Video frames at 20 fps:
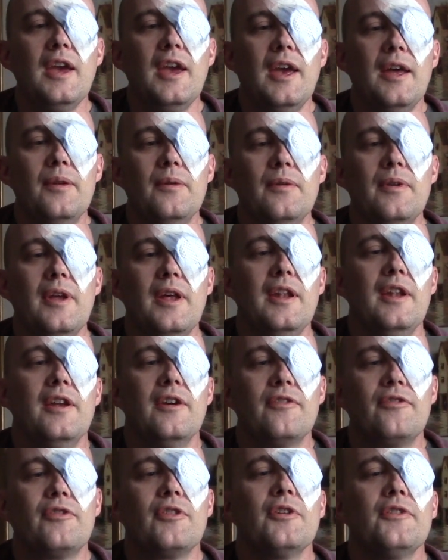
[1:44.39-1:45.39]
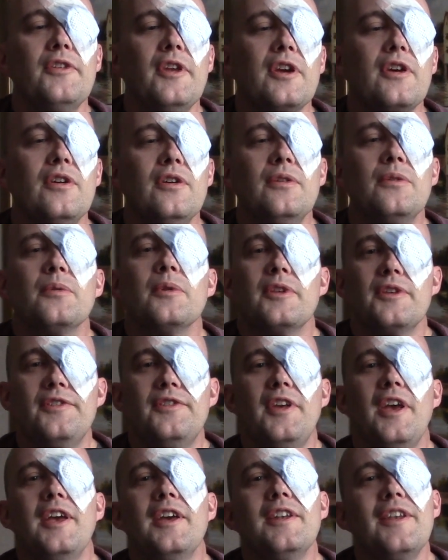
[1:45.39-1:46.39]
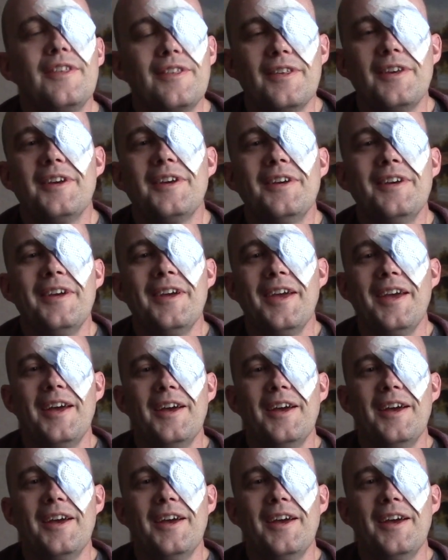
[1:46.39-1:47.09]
And at first I couldn't really say anything